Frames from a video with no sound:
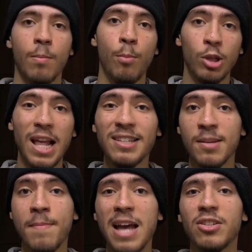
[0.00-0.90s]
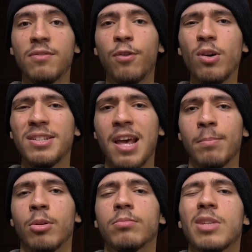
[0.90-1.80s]
But let's imagine, for
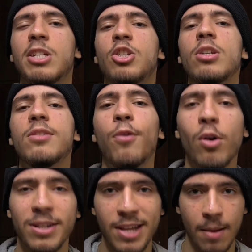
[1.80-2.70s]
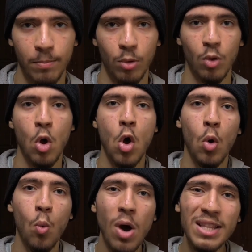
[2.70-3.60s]
example, just for example,
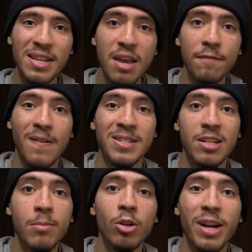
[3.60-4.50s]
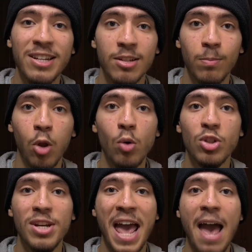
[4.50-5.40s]
what if a similar
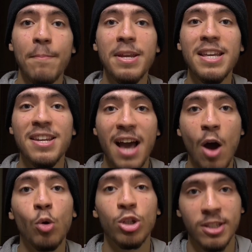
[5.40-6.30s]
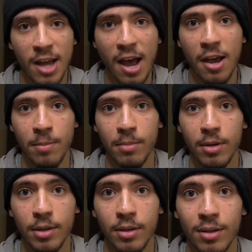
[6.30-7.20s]
explosion happened in our time?
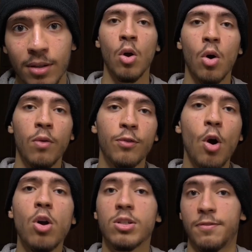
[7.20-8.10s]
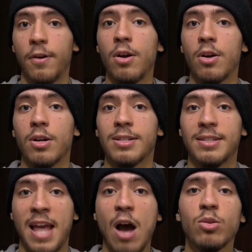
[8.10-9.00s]
Of course,
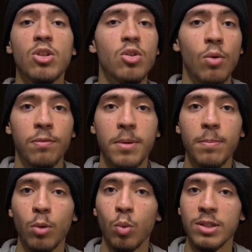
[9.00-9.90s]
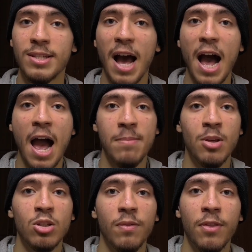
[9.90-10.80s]
first, thousands of people will die
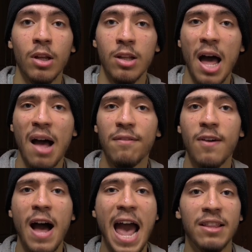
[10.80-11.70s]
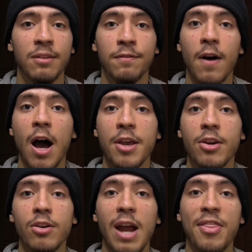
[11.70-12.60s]
because of the lava and
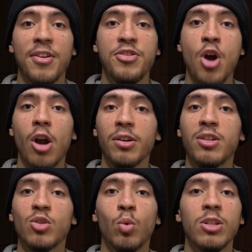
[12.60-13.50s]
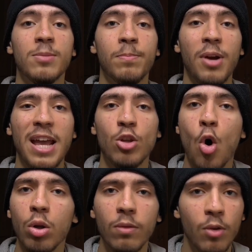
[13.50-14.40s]
fire, and the darkness will spread
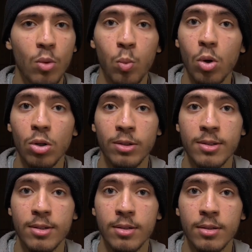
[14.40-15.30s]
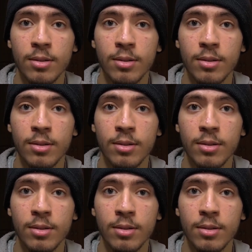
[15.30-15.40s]
all over the world.